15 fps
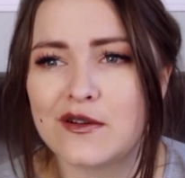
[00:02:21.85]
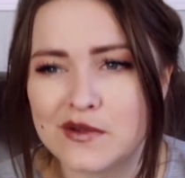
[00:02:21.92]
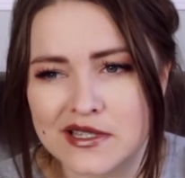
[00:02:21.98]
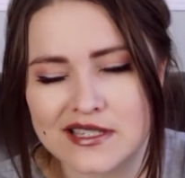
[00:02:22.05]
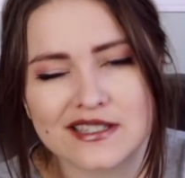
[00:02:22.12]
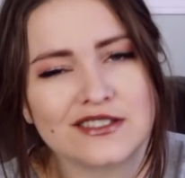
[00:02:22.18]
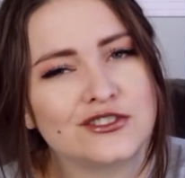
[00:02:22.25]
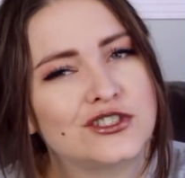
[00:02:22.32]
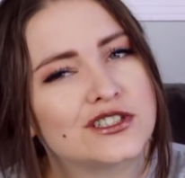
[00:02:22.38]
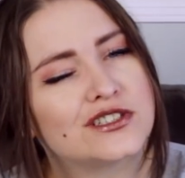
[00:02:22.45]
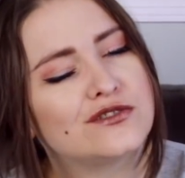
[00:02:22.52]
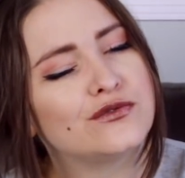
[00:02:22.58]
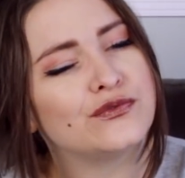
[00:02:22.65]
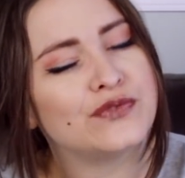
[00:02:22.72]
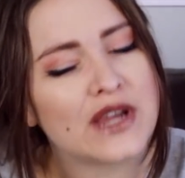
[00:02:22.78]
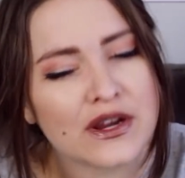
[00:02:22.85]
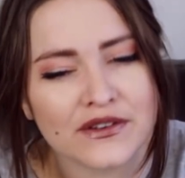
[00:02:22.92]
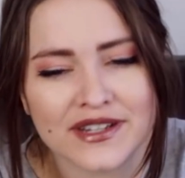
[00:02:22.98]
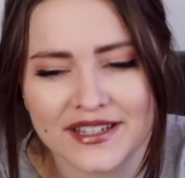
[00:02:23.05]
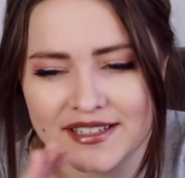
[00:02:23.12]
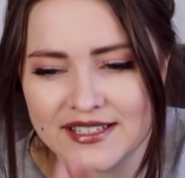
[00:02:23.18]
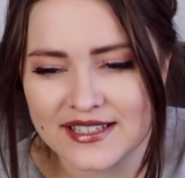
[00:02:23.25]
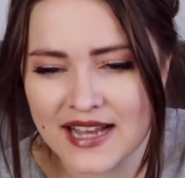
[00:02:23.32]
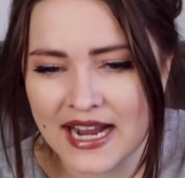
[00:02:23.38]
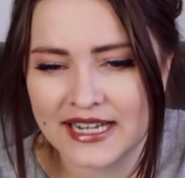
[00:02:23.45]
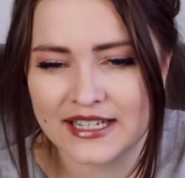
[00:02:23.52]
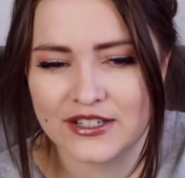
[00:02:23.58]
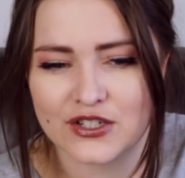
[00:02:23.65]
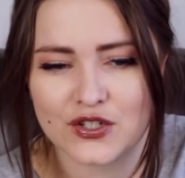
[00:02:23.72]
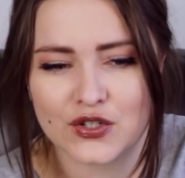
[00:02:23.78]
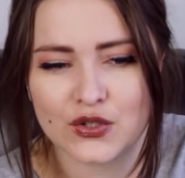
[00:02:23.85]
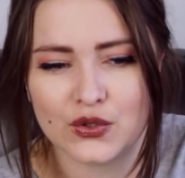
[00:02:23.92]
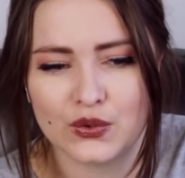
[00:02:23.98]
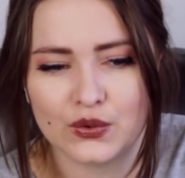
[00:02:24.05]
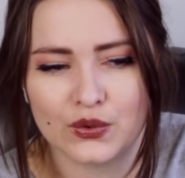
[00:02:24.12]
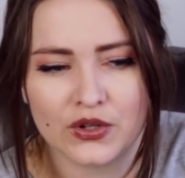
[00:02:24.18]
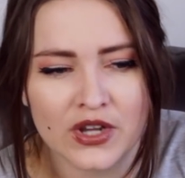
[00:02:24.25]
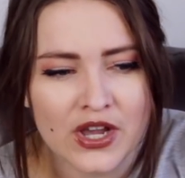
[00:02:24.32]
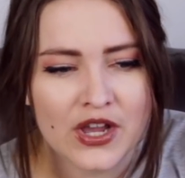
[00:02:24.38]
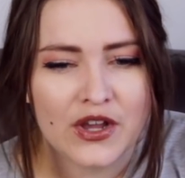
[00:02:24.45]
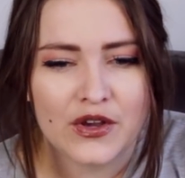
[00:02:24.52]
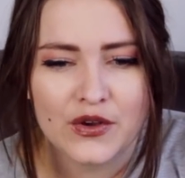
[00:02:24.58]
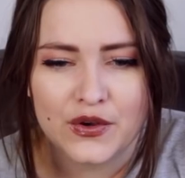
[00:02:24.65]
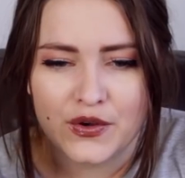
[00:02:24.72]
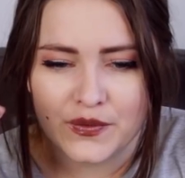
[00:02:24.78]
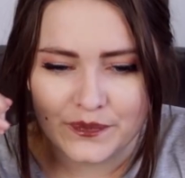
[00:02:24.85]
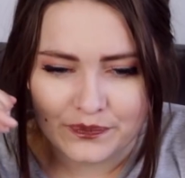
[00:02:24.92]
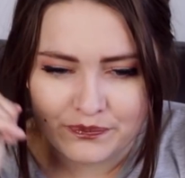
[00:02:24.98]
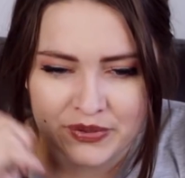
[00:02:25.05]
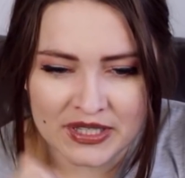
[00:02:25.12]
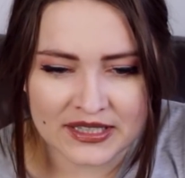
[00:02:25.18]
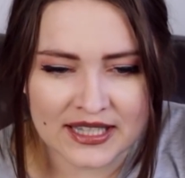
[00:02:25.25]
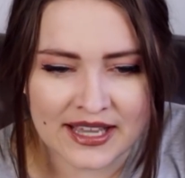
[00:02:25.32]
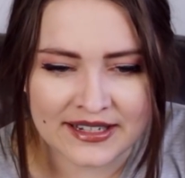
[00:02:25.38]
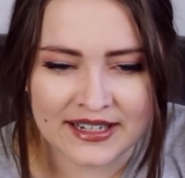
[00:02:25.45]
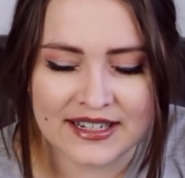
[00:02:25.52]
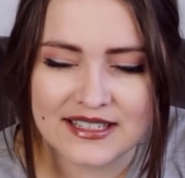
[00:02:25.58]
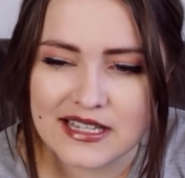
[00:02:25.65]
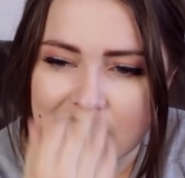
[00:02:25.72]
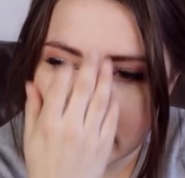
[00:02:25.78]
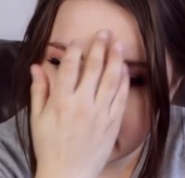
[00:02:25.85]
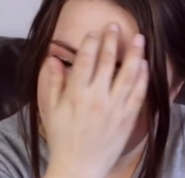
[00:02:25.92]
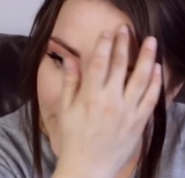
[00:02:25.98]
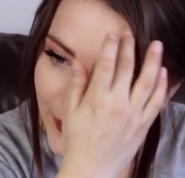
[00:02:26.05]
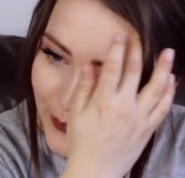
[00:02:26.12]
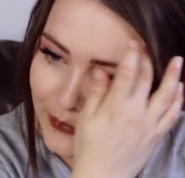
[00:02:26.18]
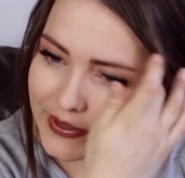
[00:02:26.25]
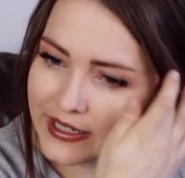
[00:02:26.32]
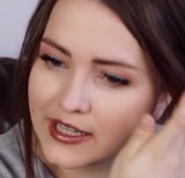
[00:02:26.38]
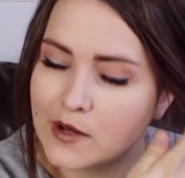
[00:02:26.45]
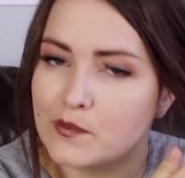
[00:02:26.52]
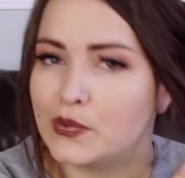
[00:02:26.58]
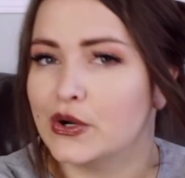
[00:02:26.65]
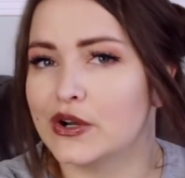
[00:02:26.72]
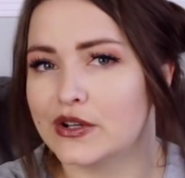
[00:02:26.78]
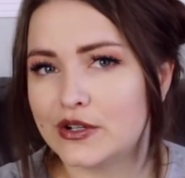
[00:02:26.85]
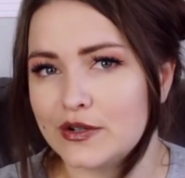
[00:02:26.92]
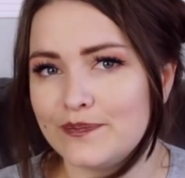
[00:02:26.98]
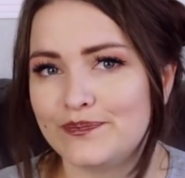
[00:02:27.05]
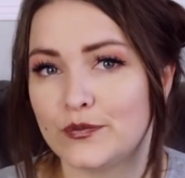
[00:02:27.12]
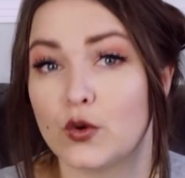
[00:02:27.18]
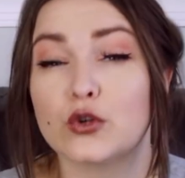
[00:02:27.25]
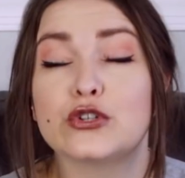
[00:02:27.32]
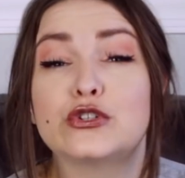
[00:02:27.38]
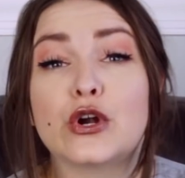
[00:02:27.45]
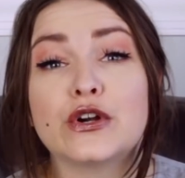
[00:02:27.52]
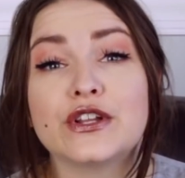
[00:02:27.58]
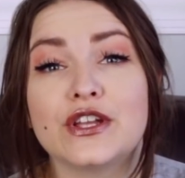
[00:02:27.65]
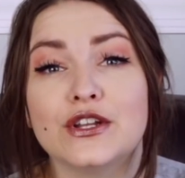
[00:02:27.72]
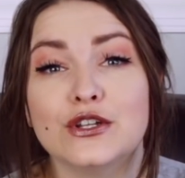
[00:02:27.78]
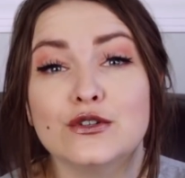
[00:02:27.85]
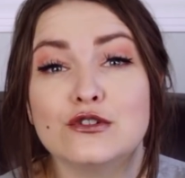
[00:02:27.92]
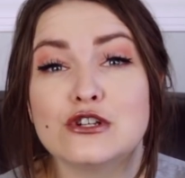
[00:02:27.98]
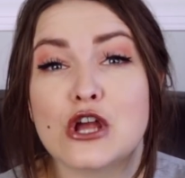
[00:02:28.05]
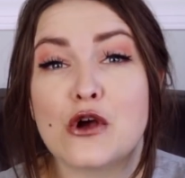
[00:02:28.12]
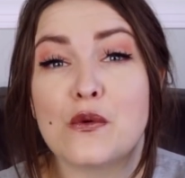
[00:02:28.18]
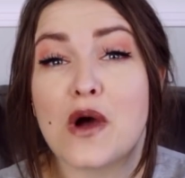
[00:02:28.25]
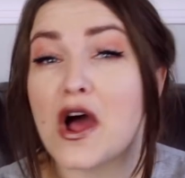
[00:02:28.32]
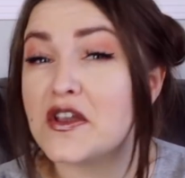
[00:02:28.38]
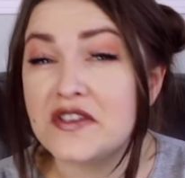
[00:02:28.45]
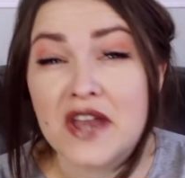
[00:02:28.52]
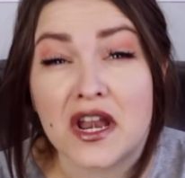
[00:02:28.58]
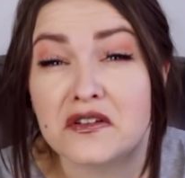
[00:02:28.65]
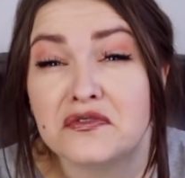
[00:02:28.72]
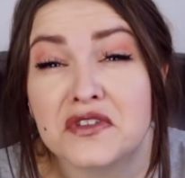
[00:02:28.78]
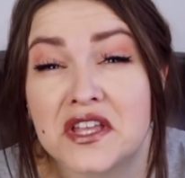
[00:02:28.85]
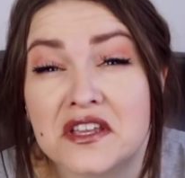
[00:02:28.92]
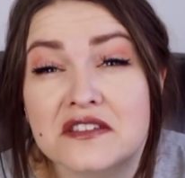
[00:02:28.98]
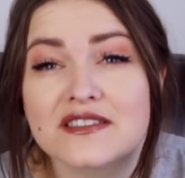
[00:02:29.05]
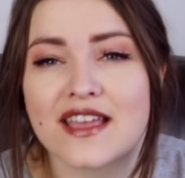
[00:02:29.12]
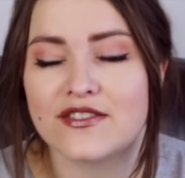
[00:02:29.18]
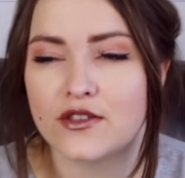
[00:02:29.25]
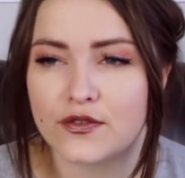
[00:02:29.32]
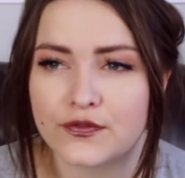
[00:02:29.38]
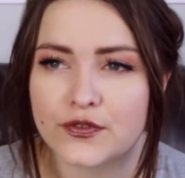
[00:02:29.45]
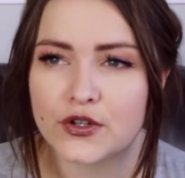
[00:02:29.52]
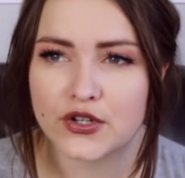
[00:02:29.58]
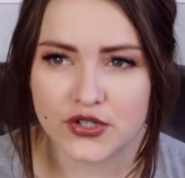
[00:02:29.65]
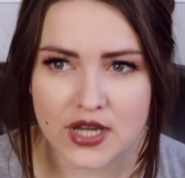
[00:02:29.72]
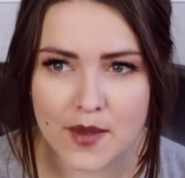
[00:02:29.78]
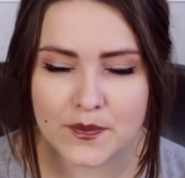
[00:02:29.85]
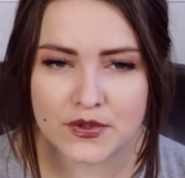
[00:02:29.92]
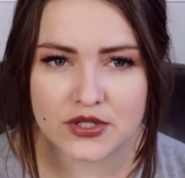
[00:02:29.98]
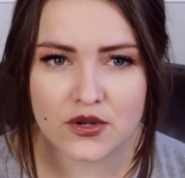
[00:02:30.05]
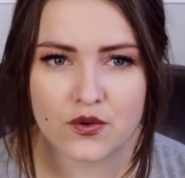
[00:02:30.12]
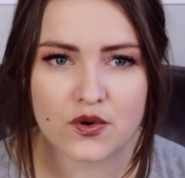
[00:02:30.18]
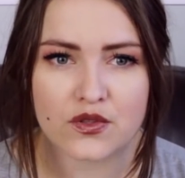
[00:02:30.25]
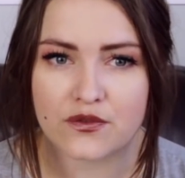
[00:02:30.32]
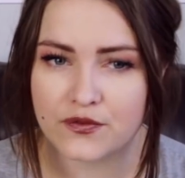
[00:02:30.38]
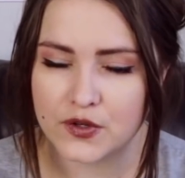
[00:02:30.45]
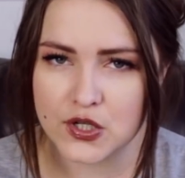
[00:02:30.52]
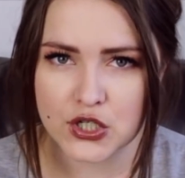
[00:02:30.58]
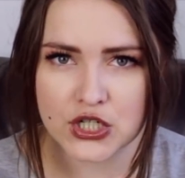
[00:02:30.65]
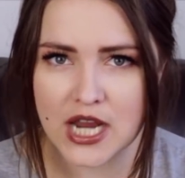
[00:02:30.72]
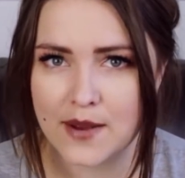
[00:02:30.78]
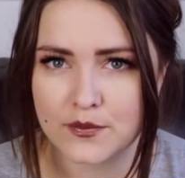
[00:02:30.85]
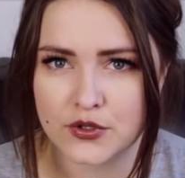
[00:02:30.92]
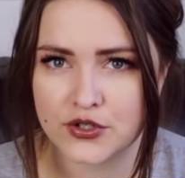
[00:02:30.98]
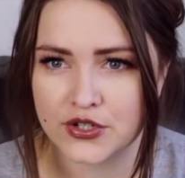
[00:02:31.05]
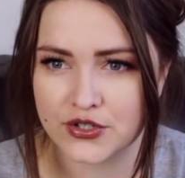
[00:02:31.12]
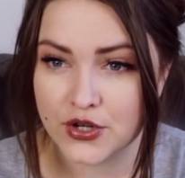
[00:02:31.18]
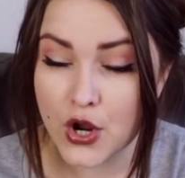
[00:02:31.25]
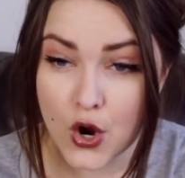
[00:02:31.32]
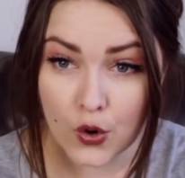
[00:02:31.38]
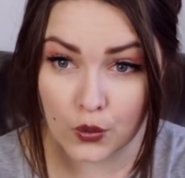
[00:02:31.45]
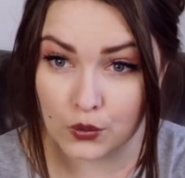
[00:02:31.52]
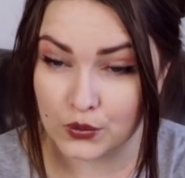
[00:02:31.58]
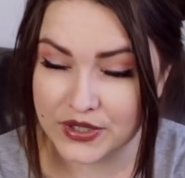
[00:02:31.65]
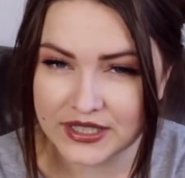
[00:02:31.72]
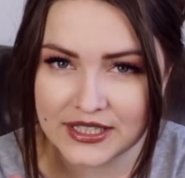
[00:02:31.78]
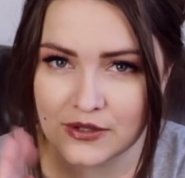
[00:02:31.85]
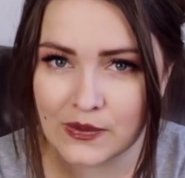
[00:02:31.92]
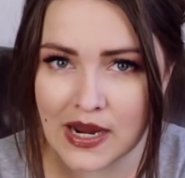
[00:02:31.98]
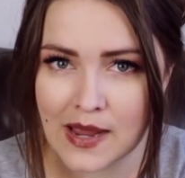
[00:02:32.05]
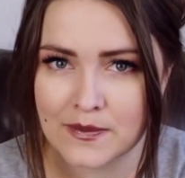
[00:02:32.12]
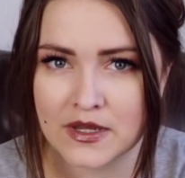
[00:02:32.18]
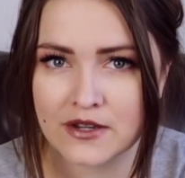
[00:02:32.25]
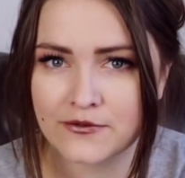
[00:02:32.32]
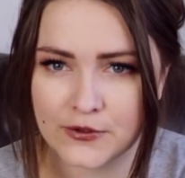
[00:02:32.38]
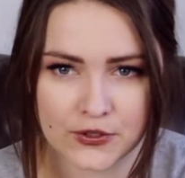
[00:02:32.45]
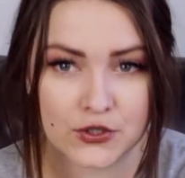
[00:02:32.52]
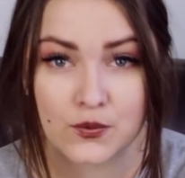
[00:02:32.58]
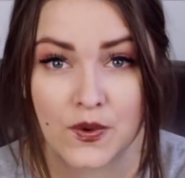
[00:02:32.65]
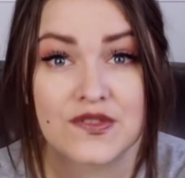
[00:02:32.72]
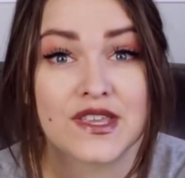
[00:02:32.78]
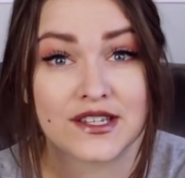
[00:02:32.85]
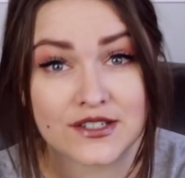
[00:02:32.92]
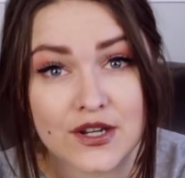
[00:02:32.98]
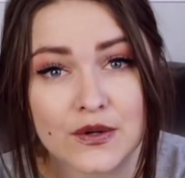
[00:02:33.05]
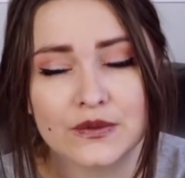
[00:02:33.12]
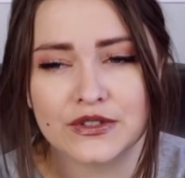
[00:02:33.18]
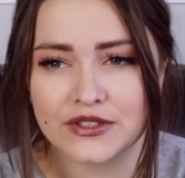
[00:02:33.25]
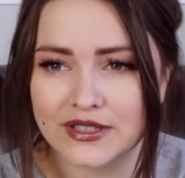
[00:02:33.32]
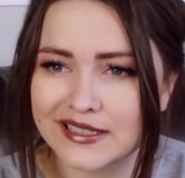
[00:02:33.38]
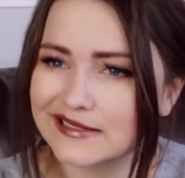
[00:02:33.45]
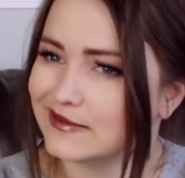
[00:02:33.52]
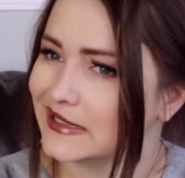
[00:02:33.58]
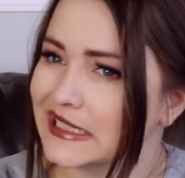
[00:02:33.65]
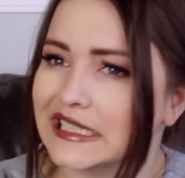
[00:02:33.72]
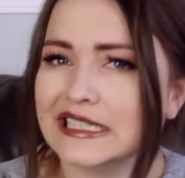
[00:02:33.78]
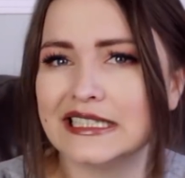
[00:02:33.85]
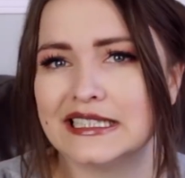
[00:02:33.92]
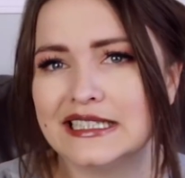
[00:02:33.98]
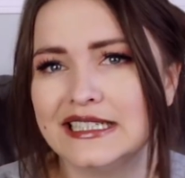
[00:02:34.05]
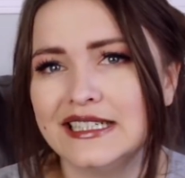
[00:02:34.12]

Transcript: I was just very excited to be led in. It's kind of like when reading a book or starting a new show on Netflix, and the first episode or the first chapter just really grab you, versus when they don't, and you're like, ah,